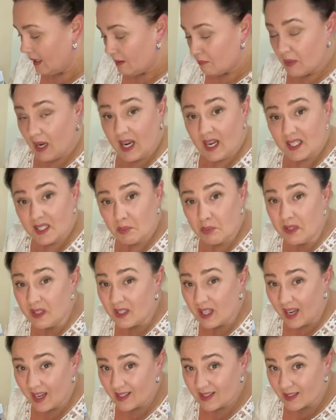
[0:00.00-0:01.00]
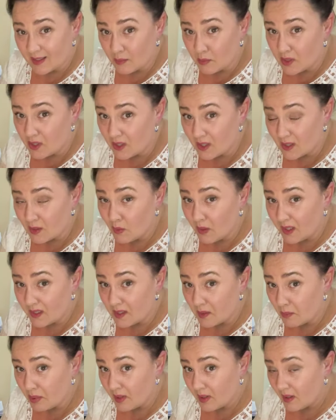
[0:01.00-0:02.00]
My husband hasn't, which is quite
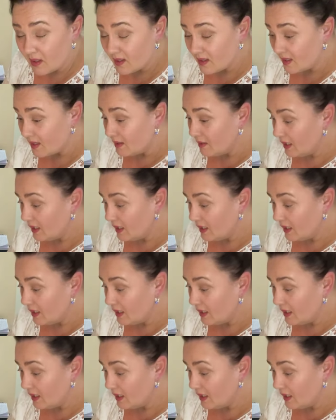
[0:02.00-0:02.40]
surprising.